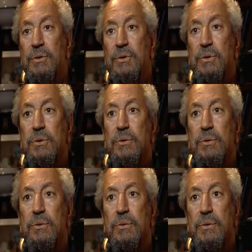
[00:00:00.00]
to
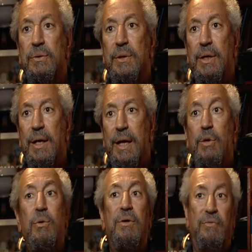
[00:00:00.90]
a
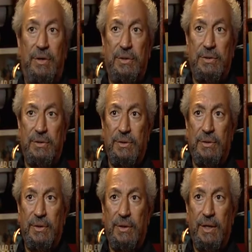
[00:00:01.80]
universe
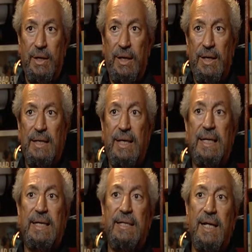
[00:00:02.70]

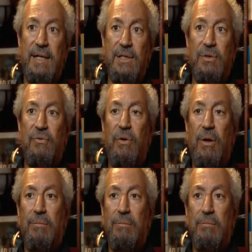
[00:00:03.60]
that extends
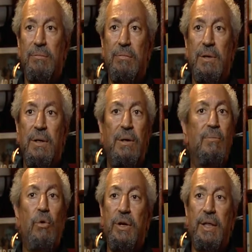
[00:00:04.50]
from
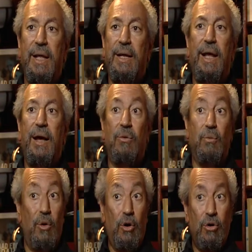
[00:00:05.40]
Mauritania or
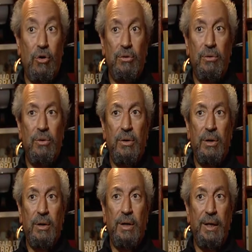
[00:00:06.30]
Morocco
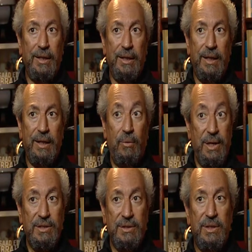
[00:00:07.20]
in the
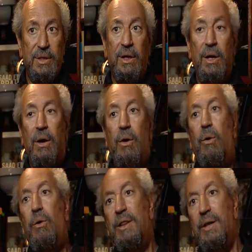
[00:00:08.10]
west
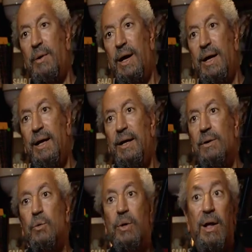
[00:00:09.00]
all the way
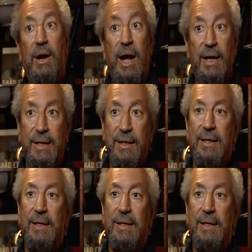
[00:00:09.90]
to Iraq